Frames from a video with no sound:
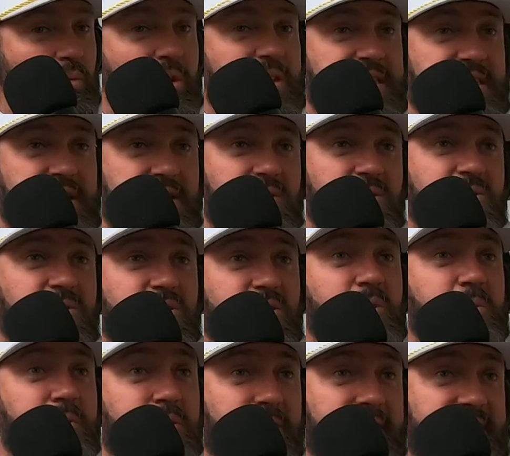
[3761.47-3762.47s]
one little
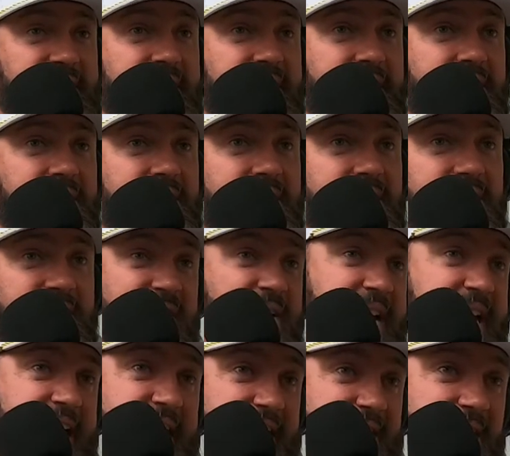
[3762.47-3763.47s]
scooper in there, so I
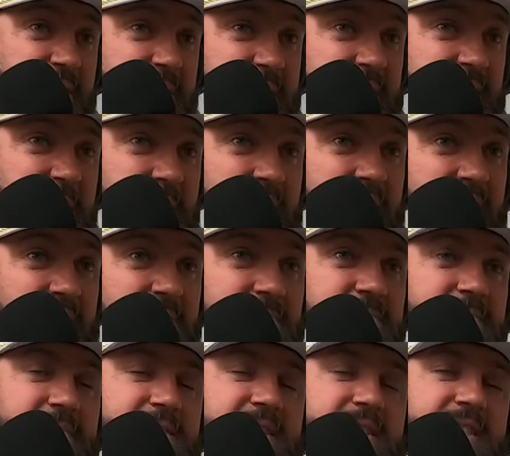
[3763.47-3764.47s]
had some at the bottom. Try
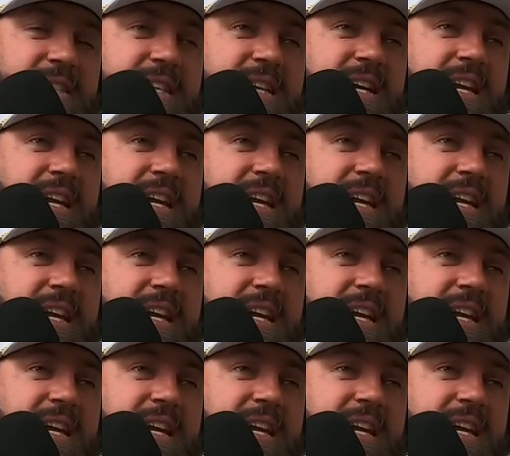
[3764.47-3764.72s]
it out.